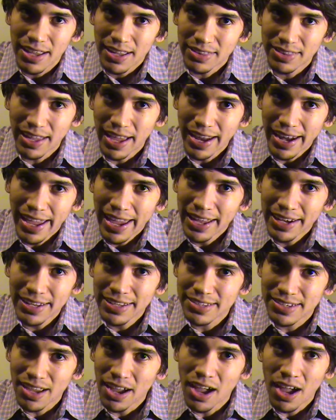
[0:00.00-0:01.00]
that
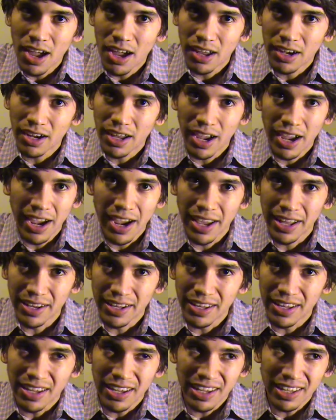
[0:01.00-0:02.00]
Andy's gone and
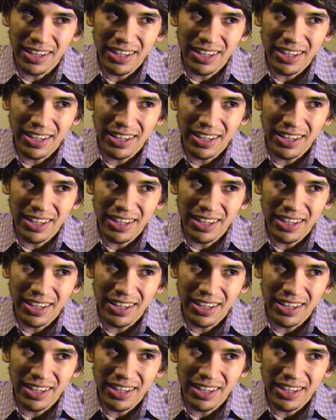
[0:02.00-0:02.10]
eh,